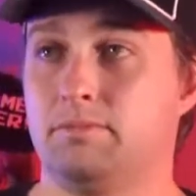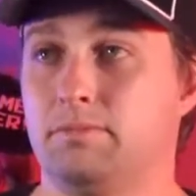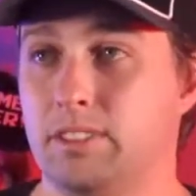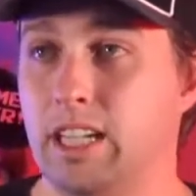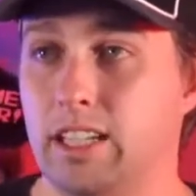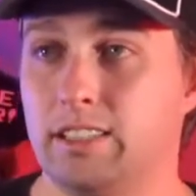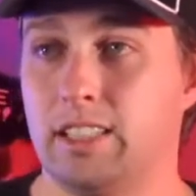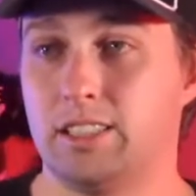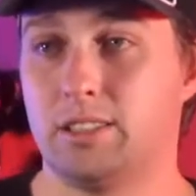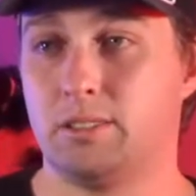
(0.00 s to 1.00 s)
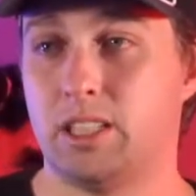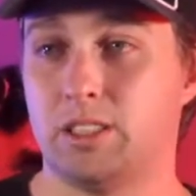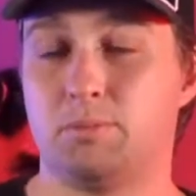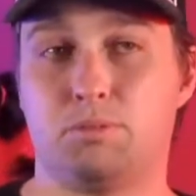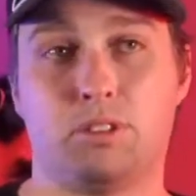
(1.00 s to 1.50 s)
Yeah,
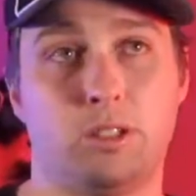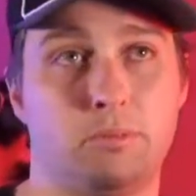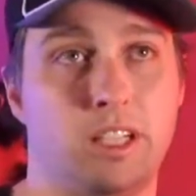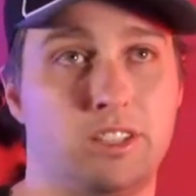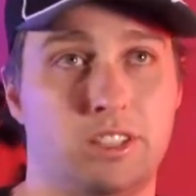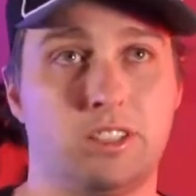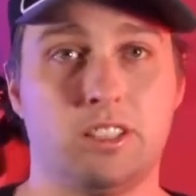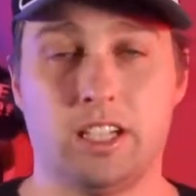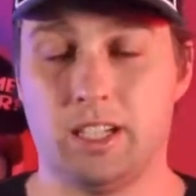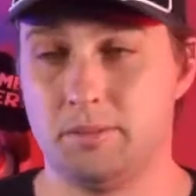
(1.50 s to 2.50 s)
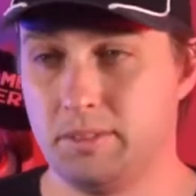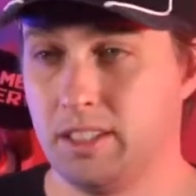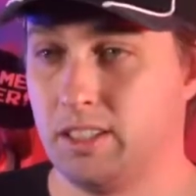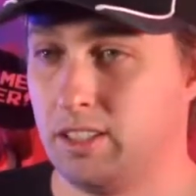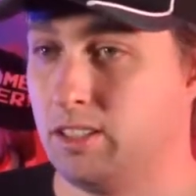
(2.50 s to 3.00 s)
that's pretty much
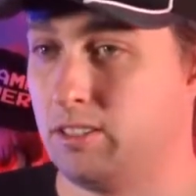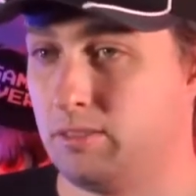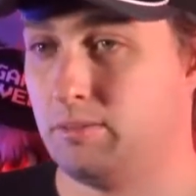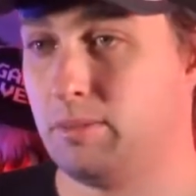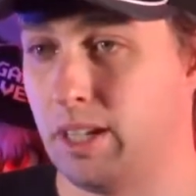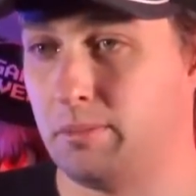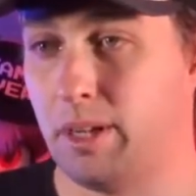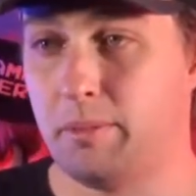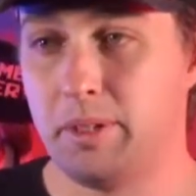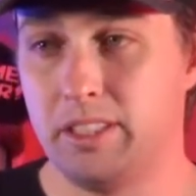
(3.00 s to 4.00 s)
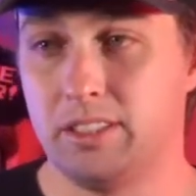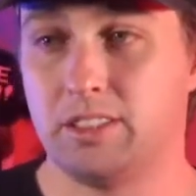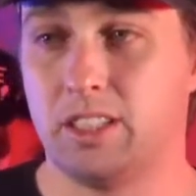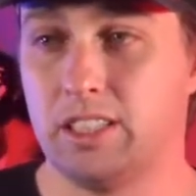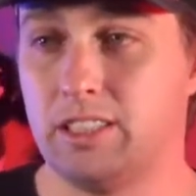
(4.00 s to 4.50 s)
my
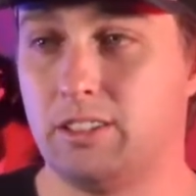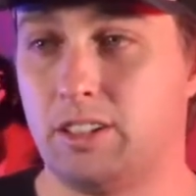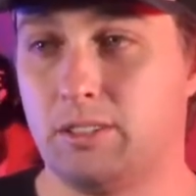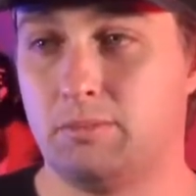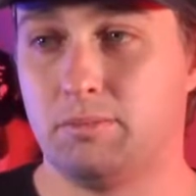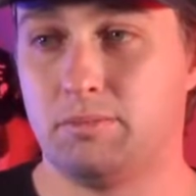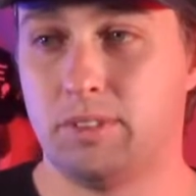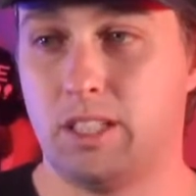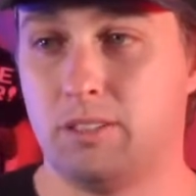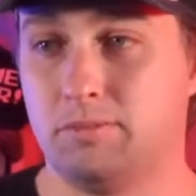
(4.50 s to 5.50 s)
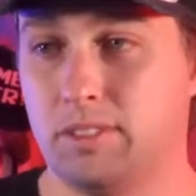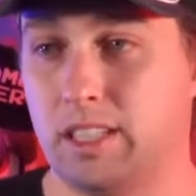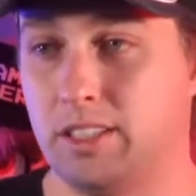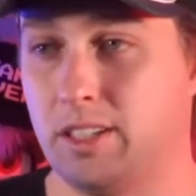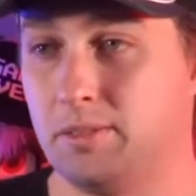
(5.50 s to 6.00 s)
opinions on it are, I don't
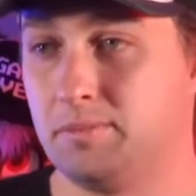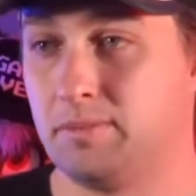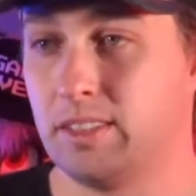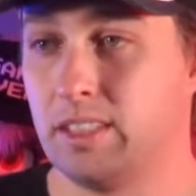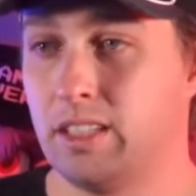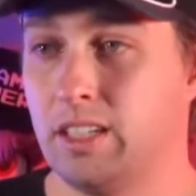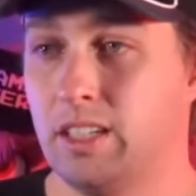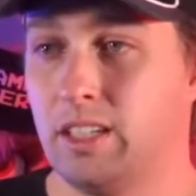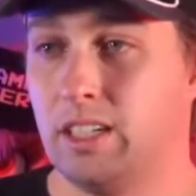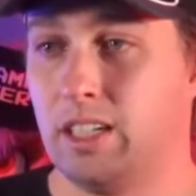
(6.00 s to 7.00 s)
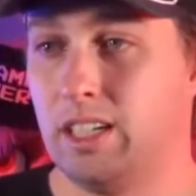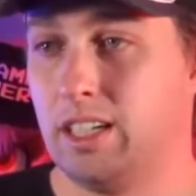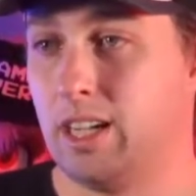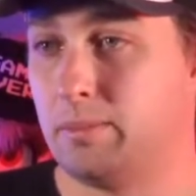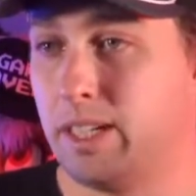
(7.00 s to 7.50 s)
know.
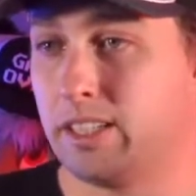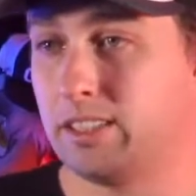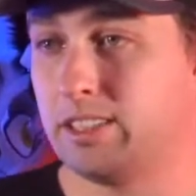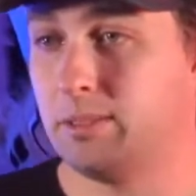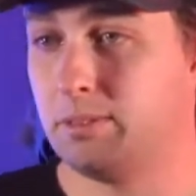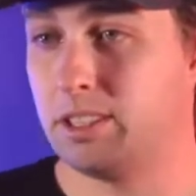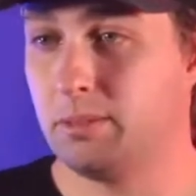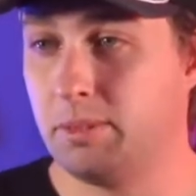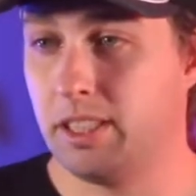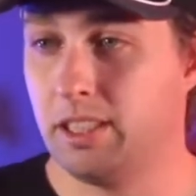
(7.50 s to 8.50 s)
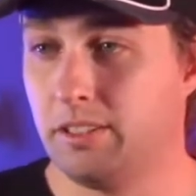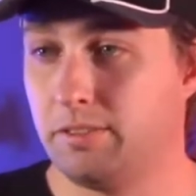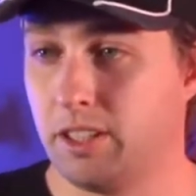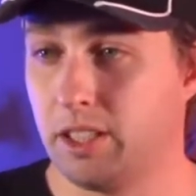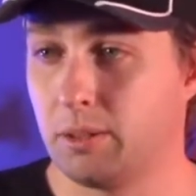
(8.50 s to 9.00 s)
America seems to be
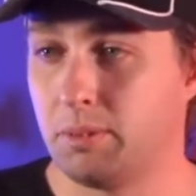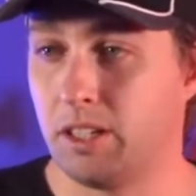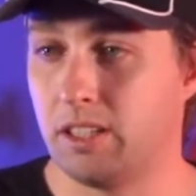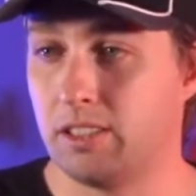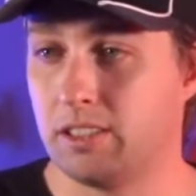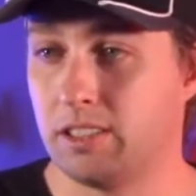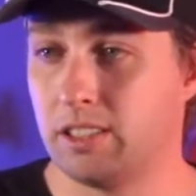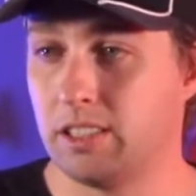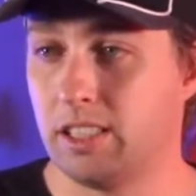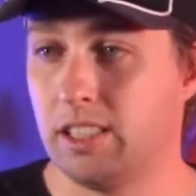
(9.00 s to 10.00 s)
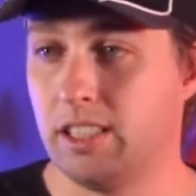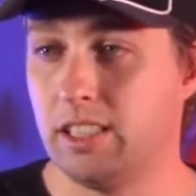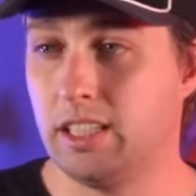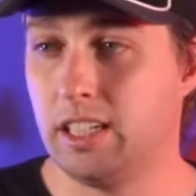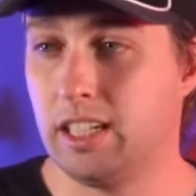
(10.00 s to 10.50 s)
falling apart.
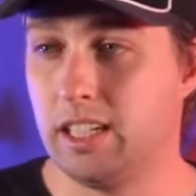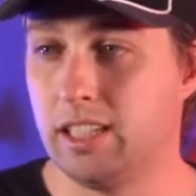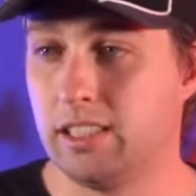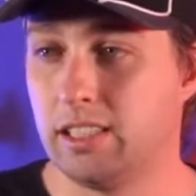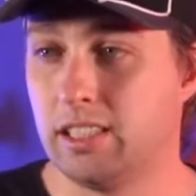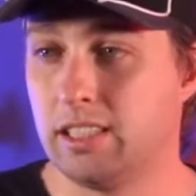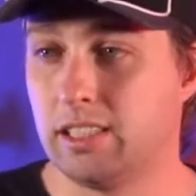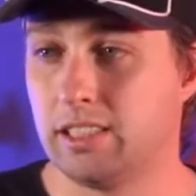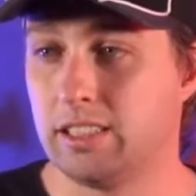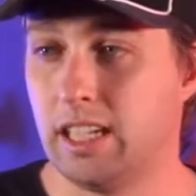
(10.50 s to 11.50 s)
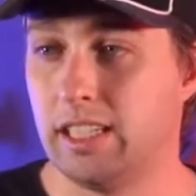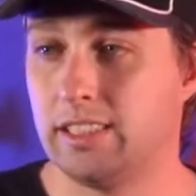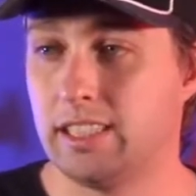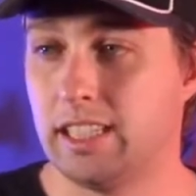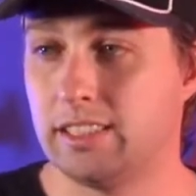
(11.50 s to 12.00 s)
The
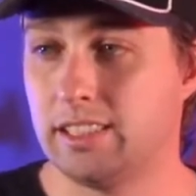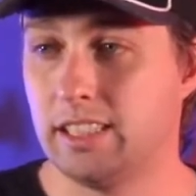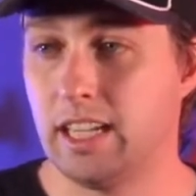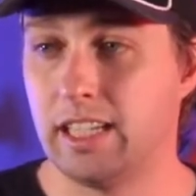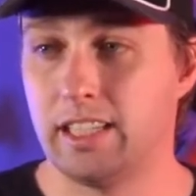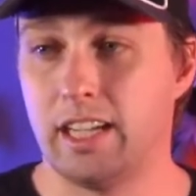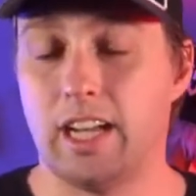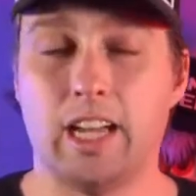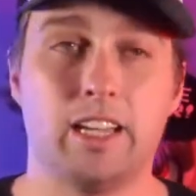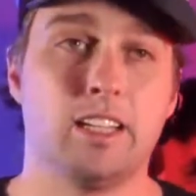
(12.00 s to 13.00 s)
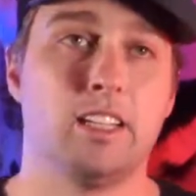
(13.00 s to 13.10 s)
sides can't see eye to eye.